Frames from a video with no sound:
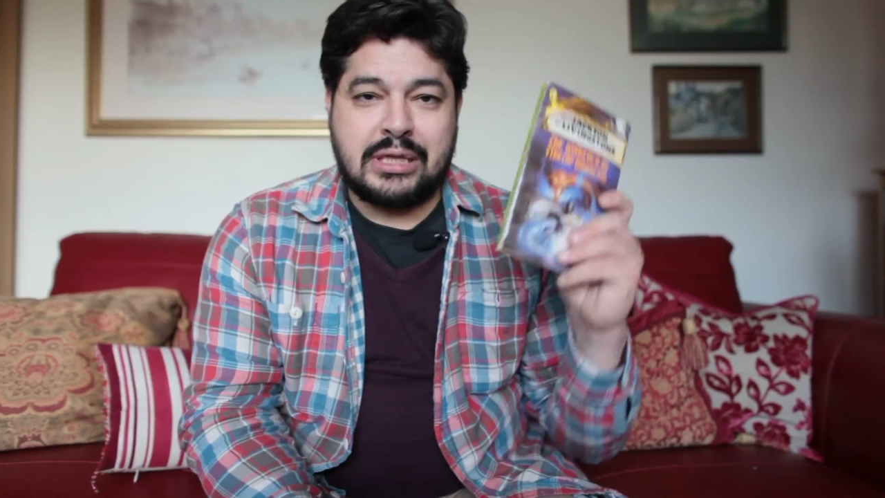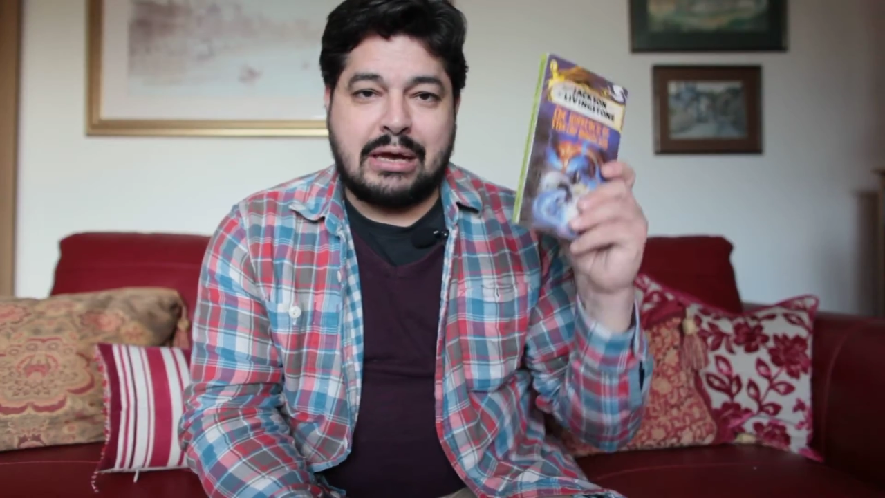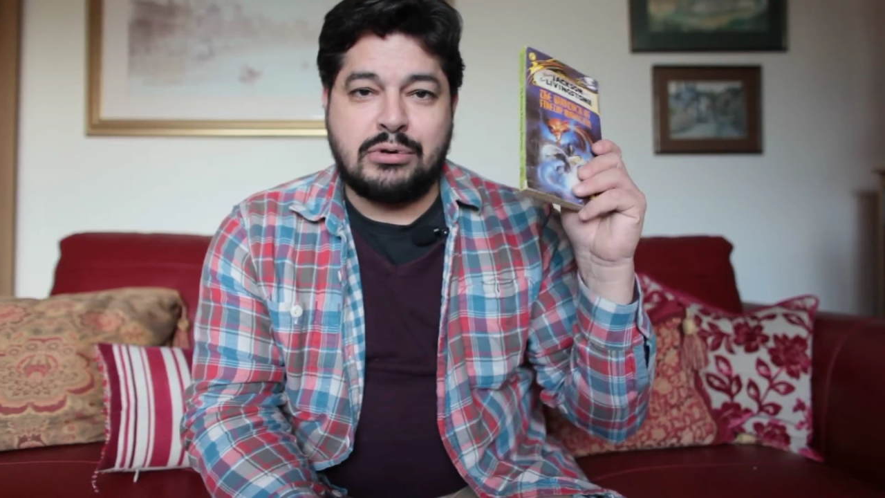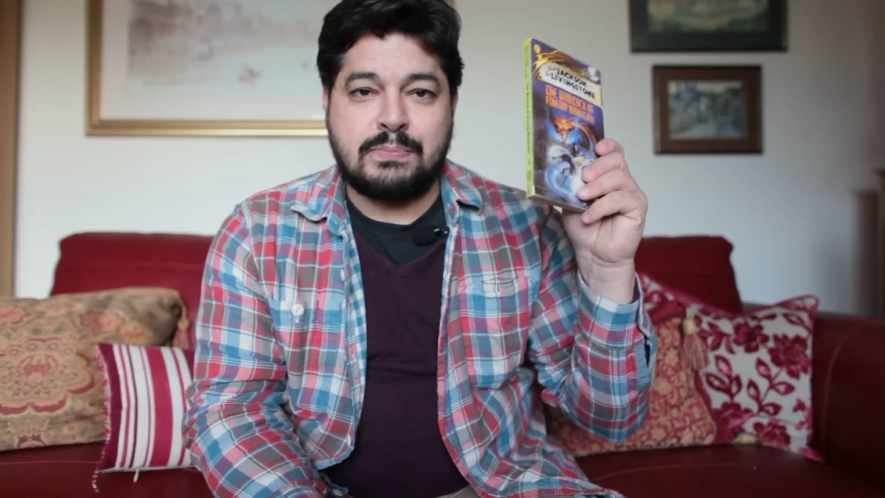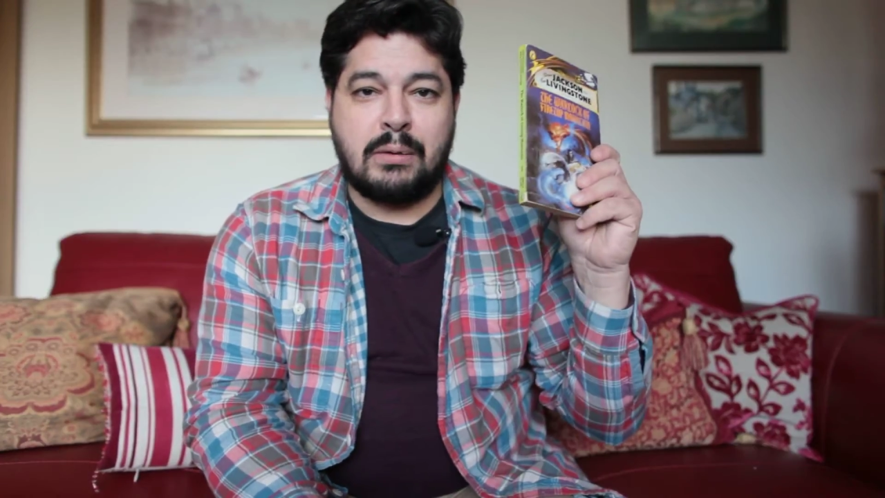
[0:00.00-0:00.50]

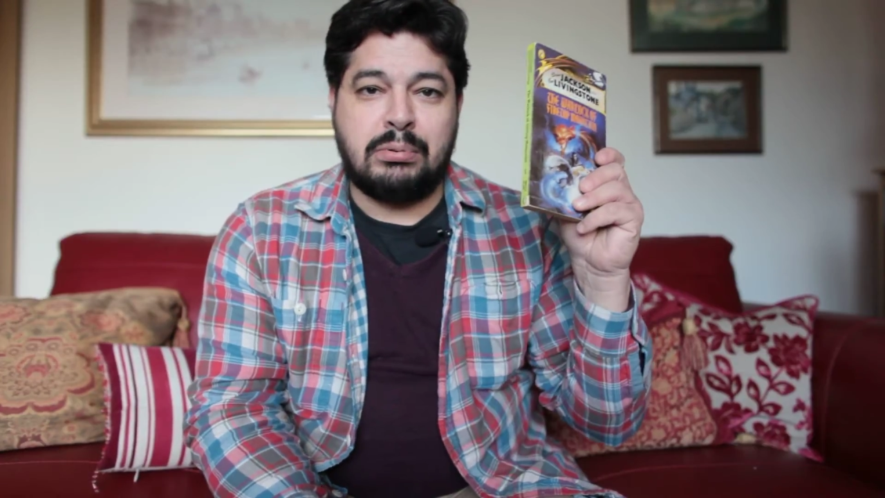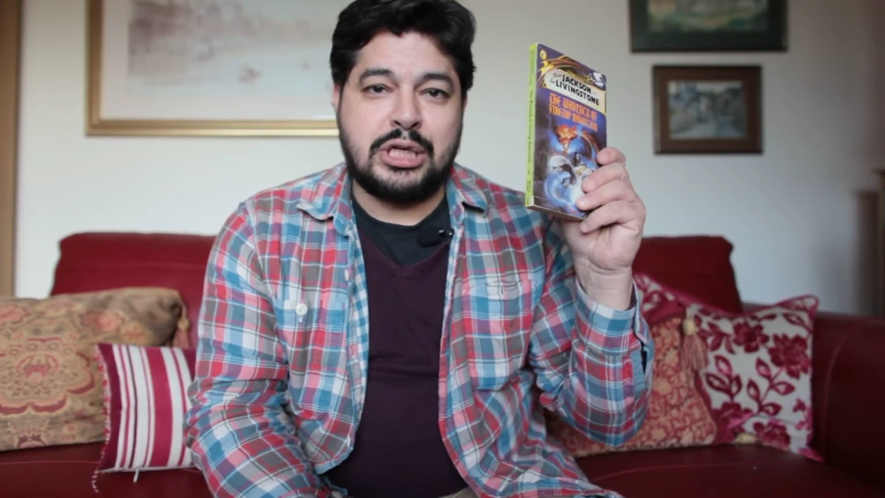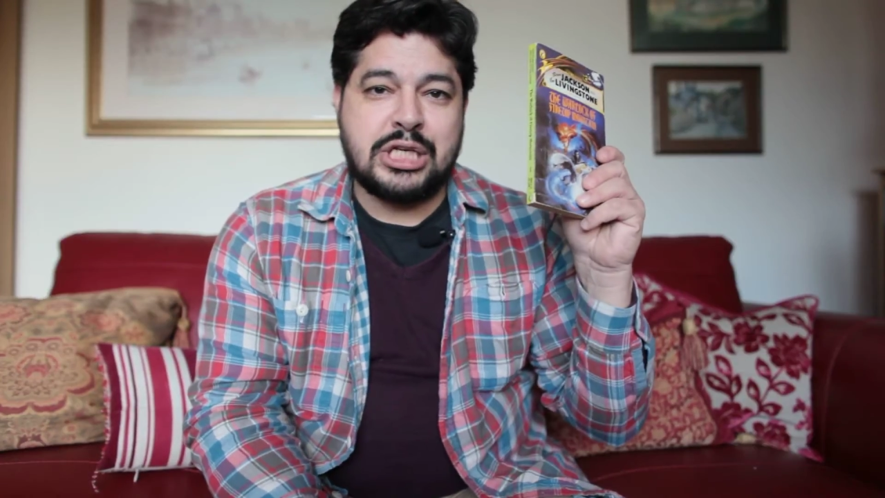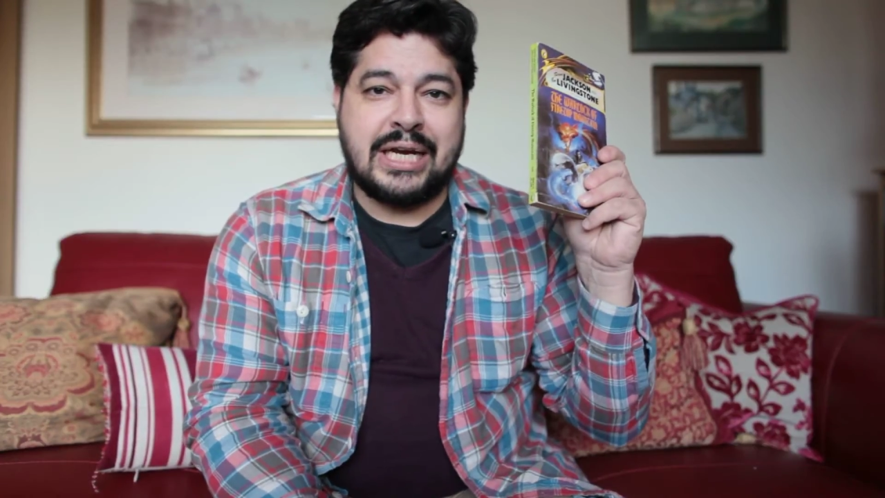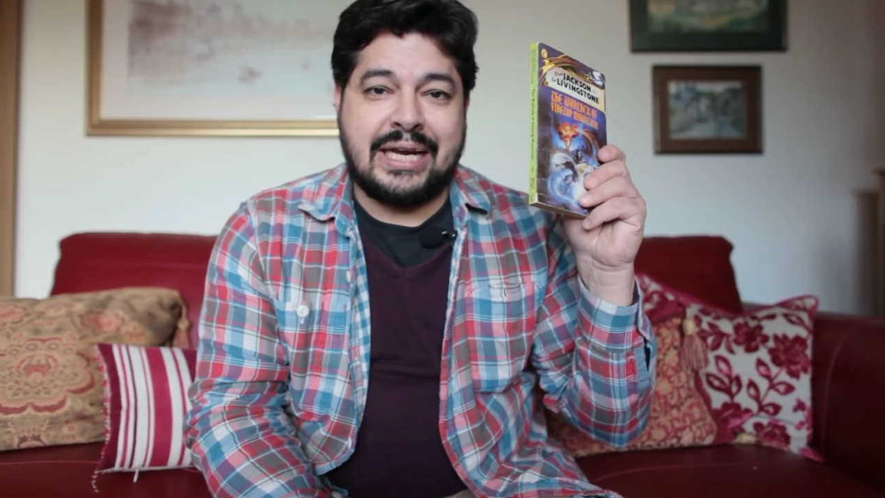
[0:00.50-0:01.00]
that was
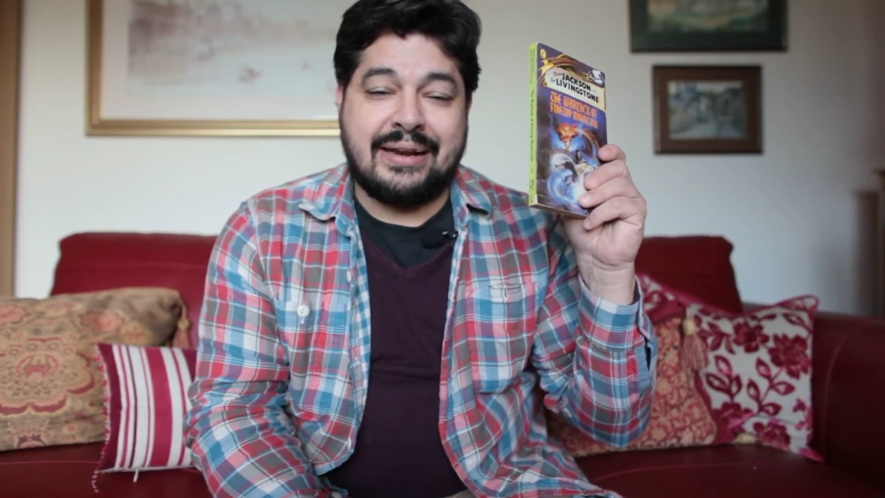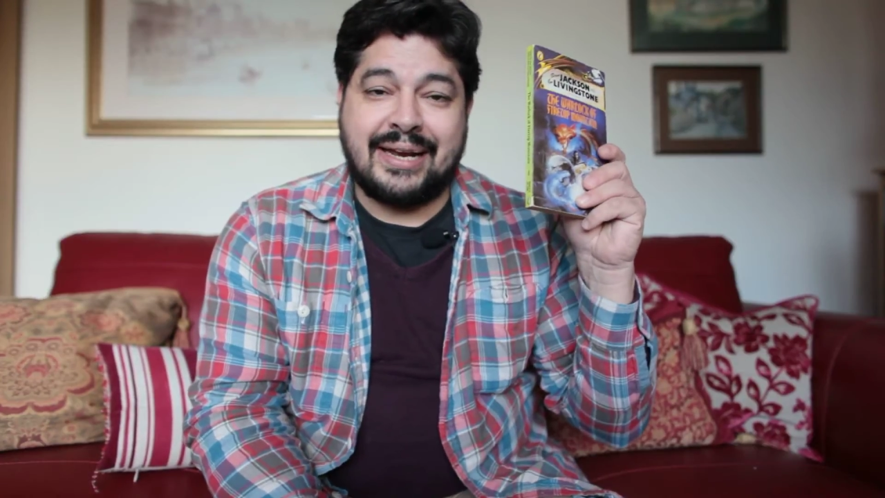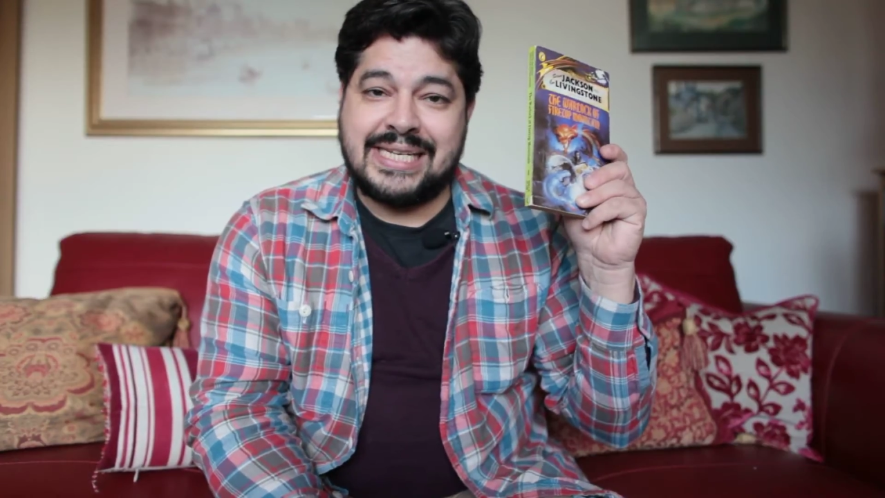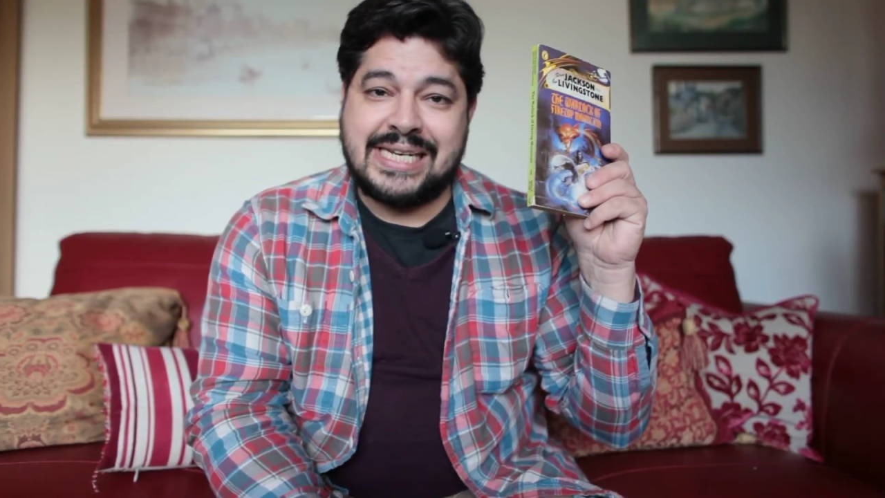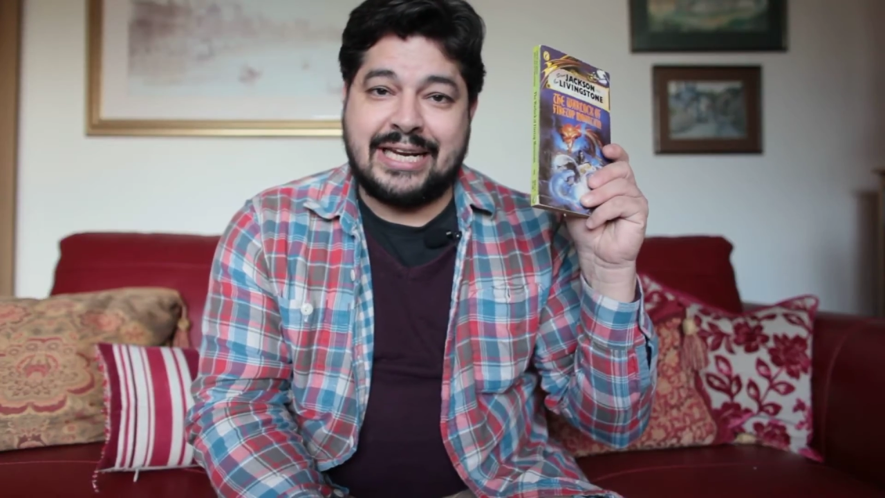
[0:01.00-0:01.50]
published in
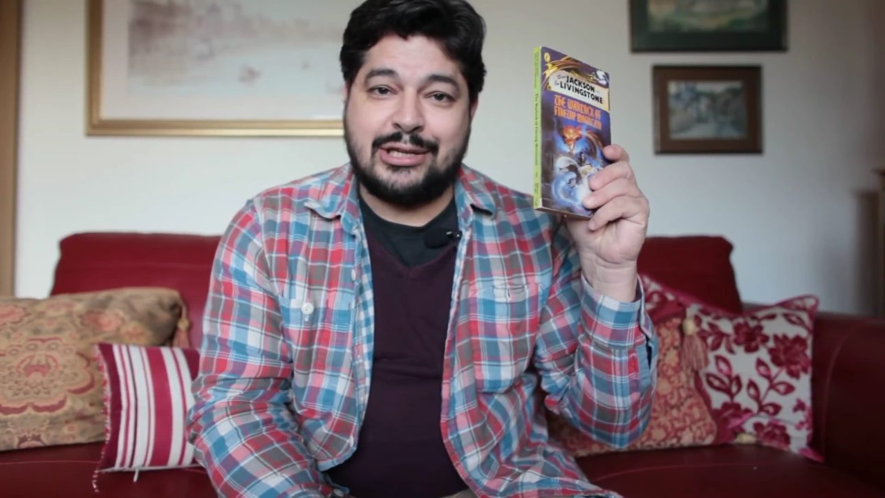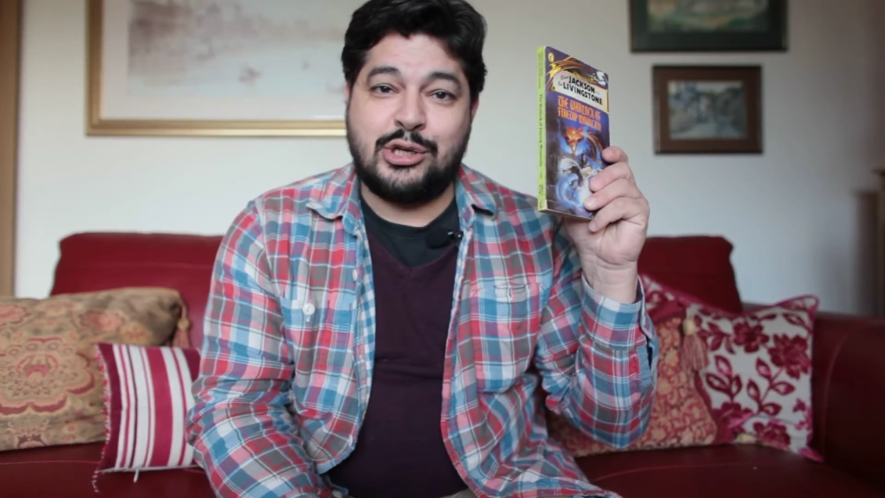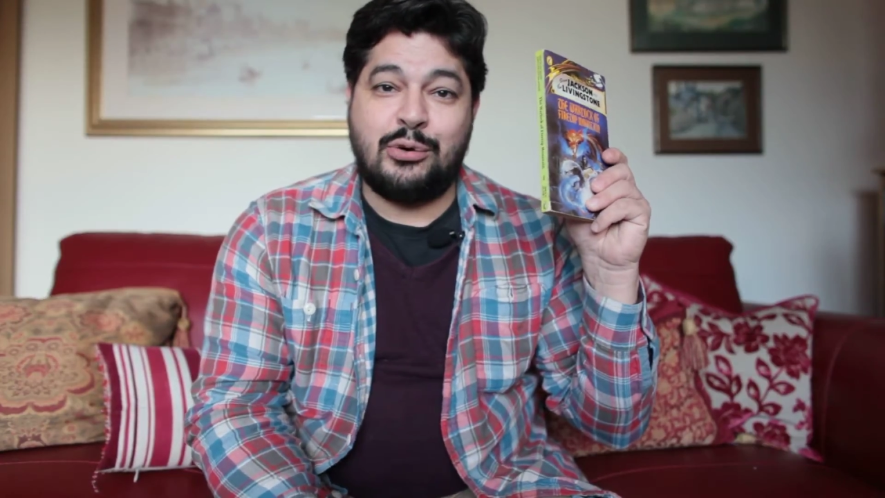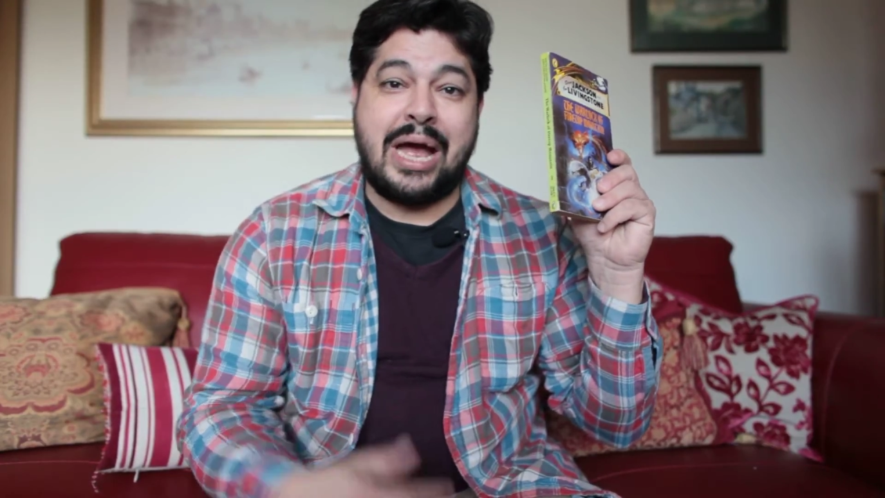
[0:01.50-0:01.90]
1982,